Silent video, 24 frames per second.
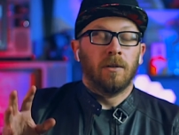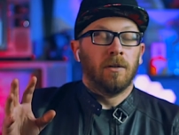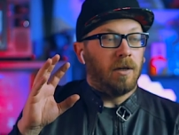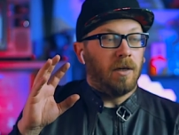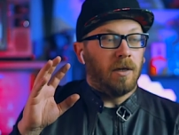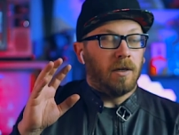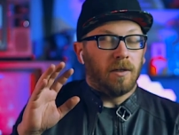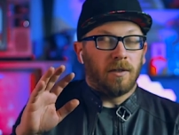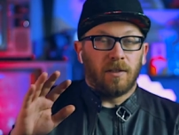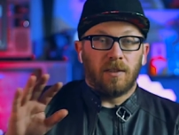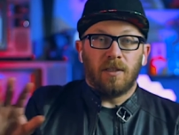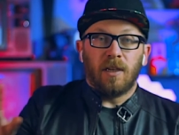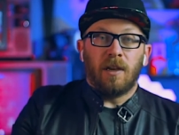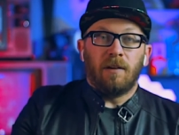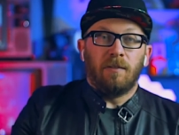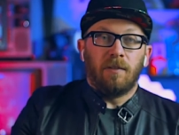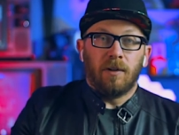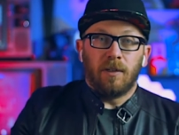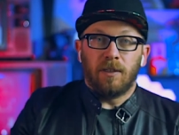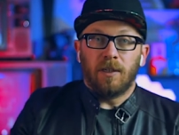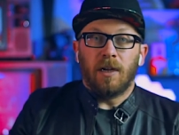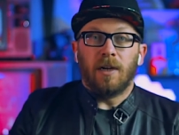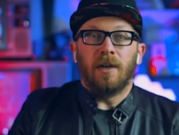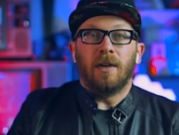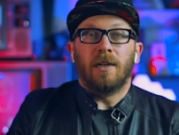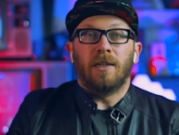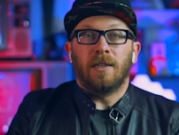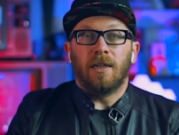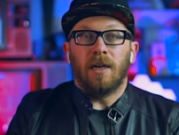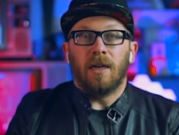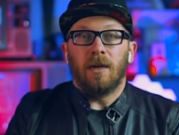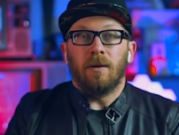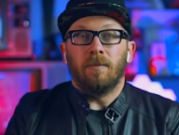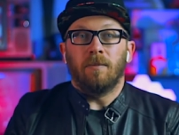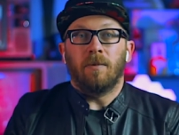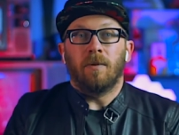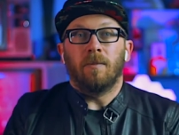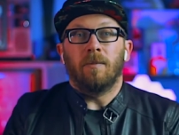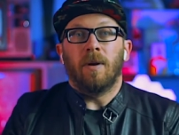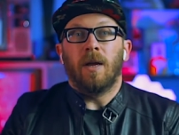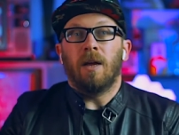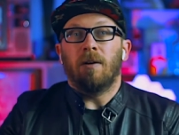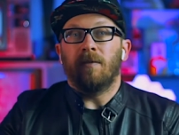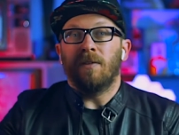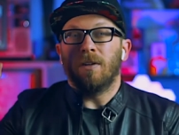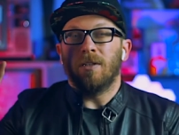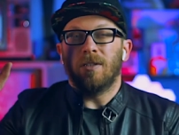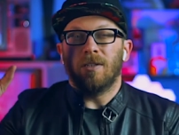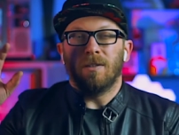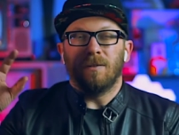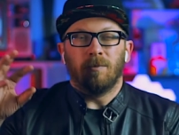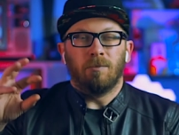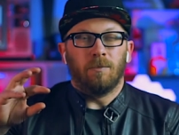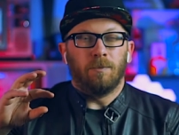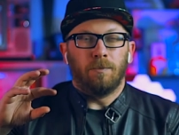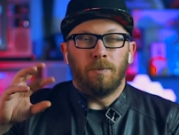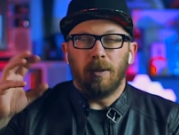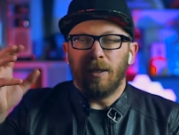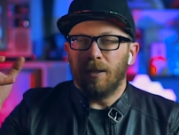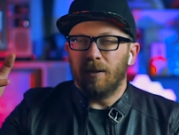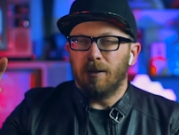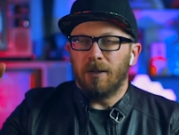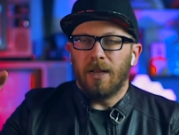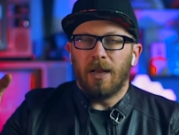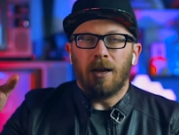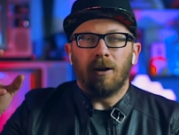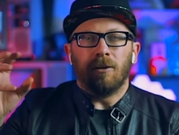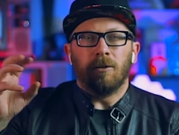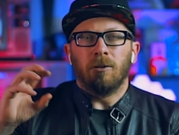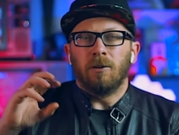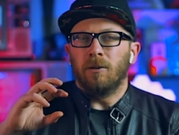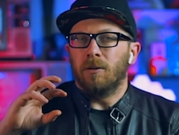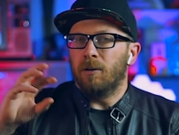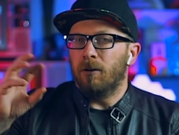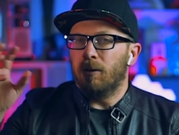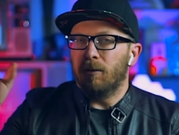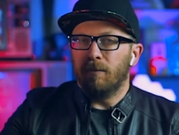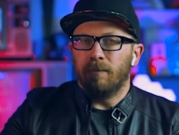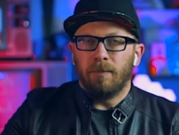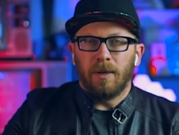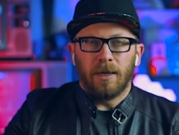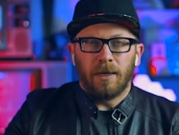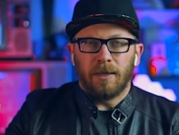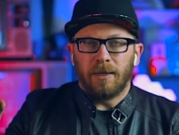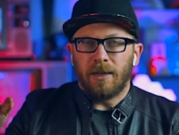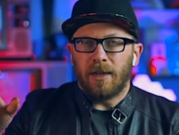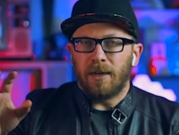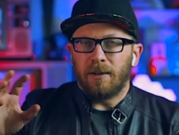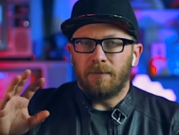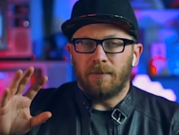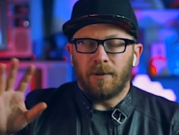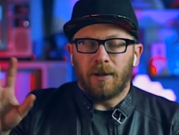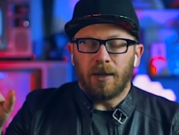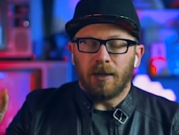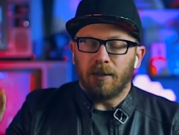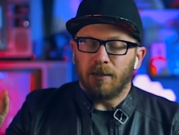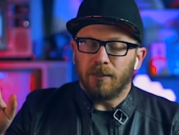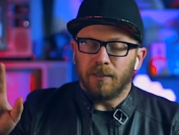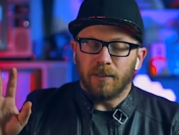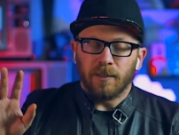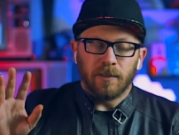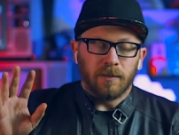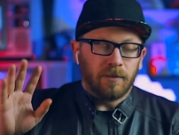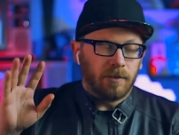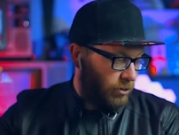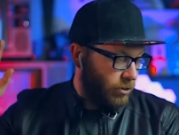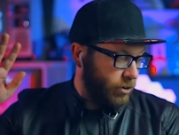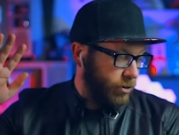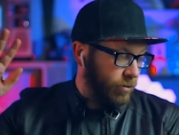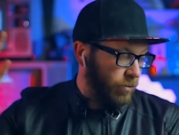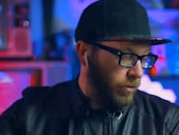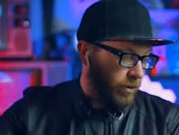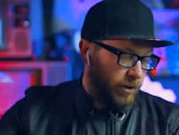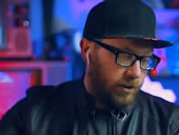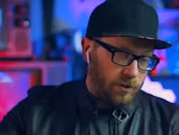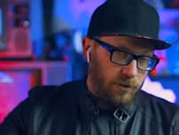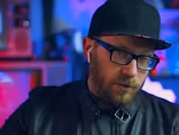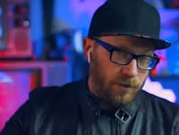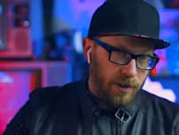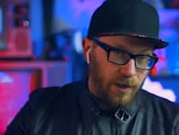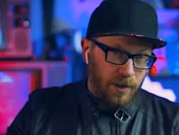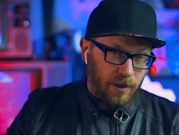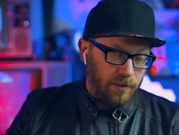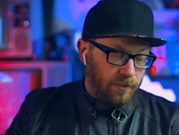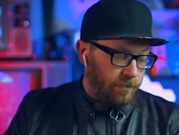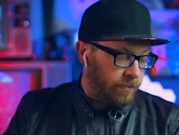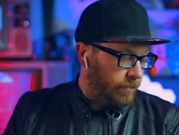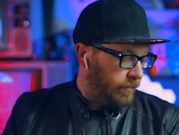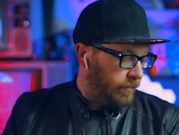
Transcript: It saved a ton of time from having to build out your own metadata files. Don't want to do that.